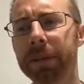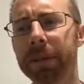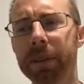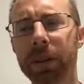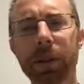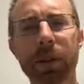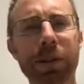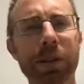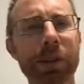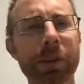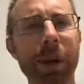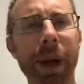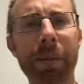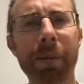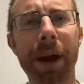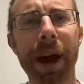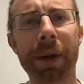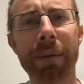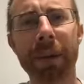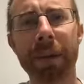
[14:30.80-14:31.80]
losing my
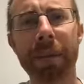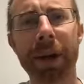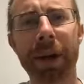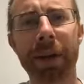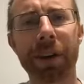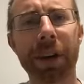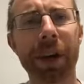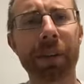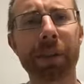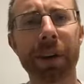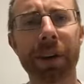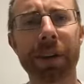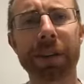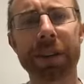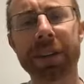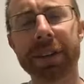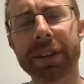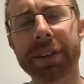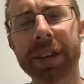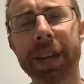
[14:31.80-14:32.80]
mom and my grandmother
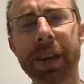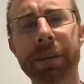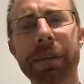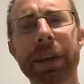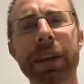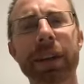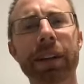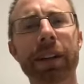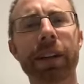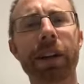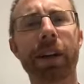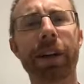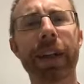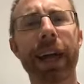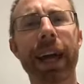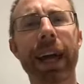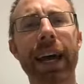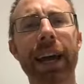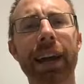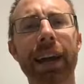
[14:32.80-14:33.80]
in the same year and all
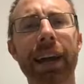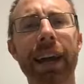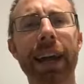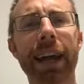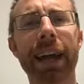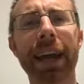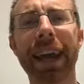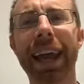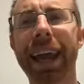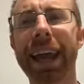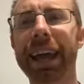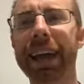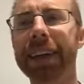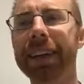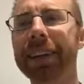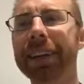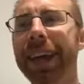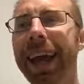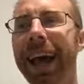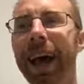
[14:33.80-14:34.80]
that,
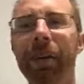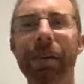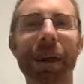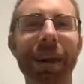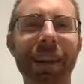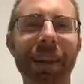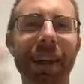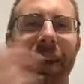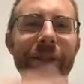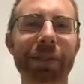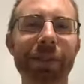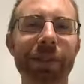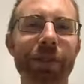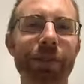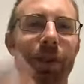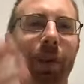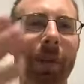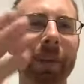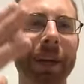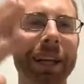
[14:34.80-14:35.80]
and how my life is
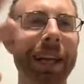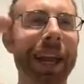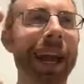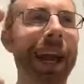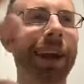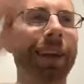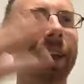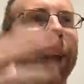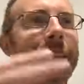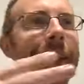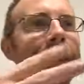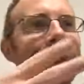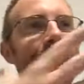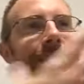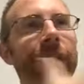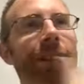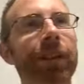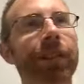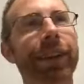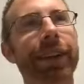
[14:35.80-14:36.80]
forming now. Like, it
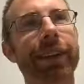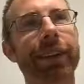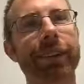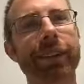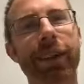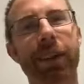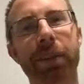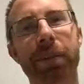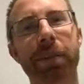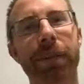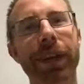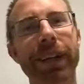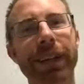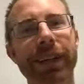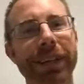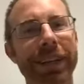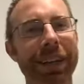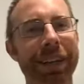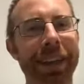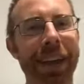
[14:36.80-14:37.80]
feels like a
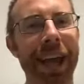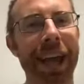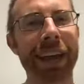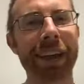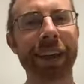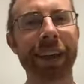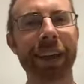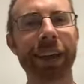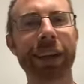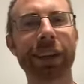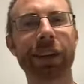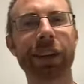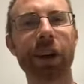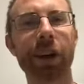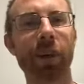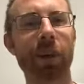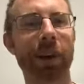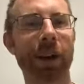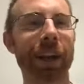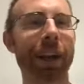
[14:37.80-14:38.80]
celebration that,
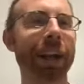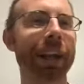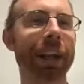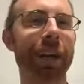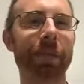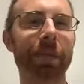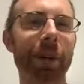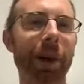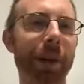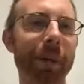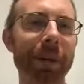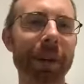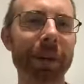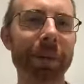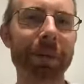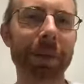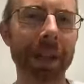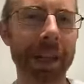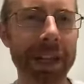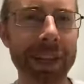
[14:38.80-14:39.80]
we're getting a
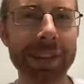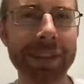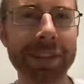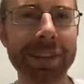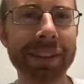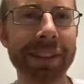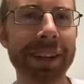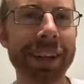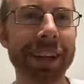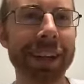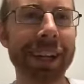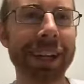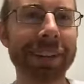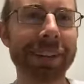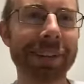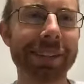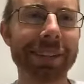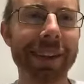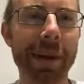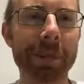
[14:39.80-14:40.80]
permanent place in
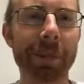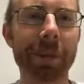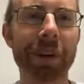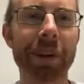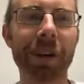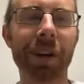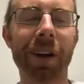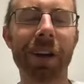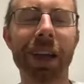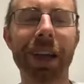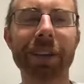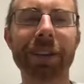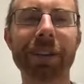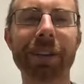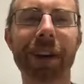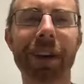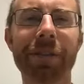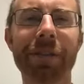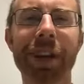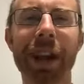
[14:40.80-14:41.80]
December and all that
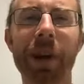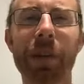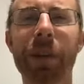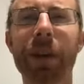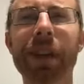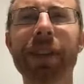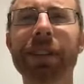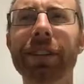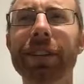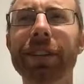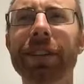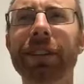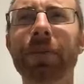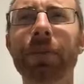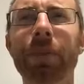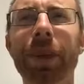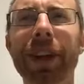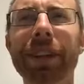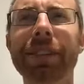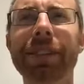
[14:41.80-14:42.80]
stuff. And I wanted to
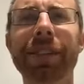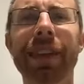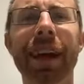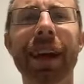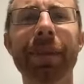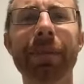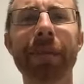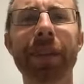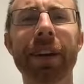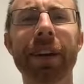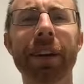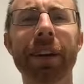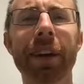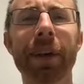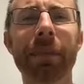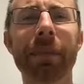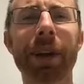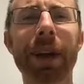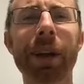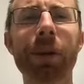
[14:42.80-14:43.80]
express that,
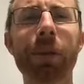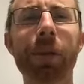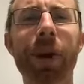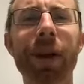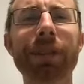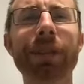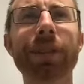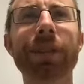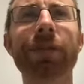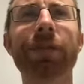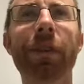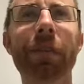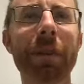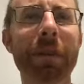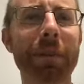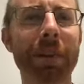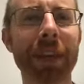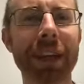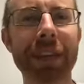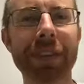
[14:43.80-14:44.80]
But it wasn't from a
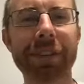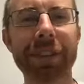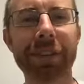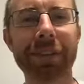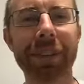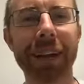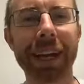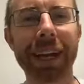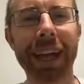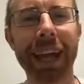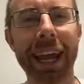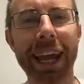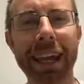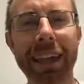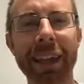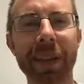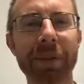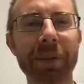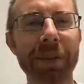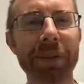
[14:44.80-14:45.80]
place of like, hey,
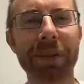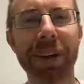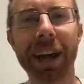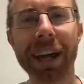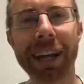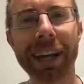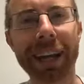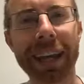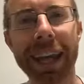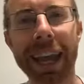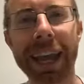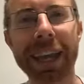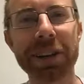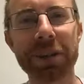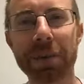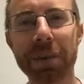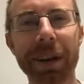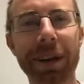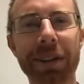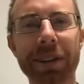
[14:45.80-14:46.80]
let me find
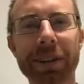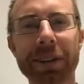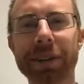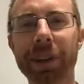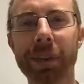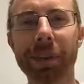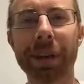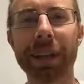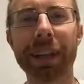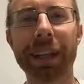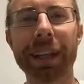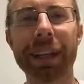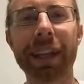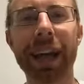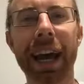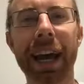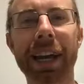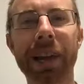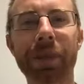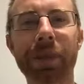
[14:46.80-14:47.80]
engagement or something like
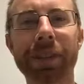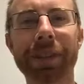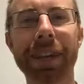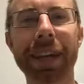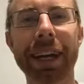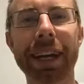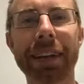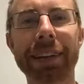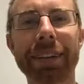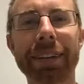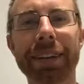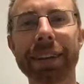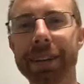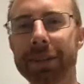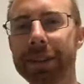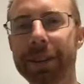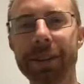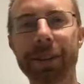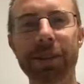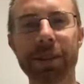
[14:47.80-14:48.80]
that. It was like,
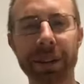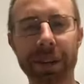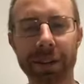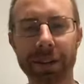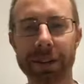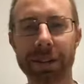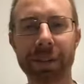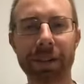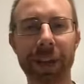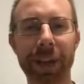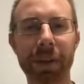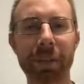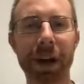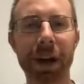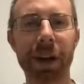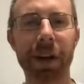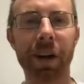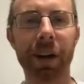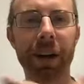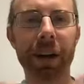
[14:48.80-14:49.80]
this just feels in
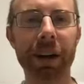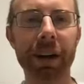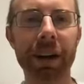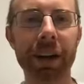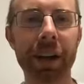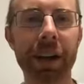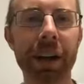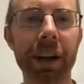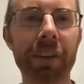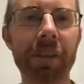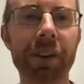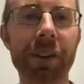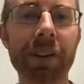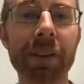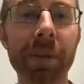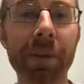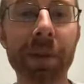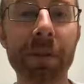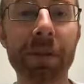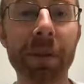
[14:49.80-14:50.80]
my heart for
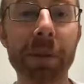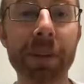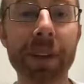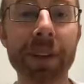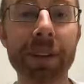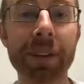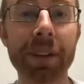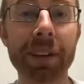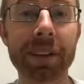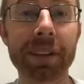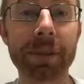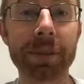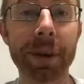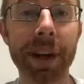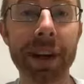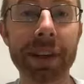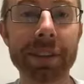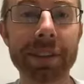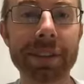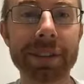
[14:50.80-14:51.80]
something for me to
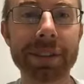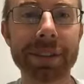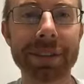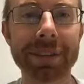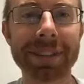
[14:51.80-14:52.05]
express.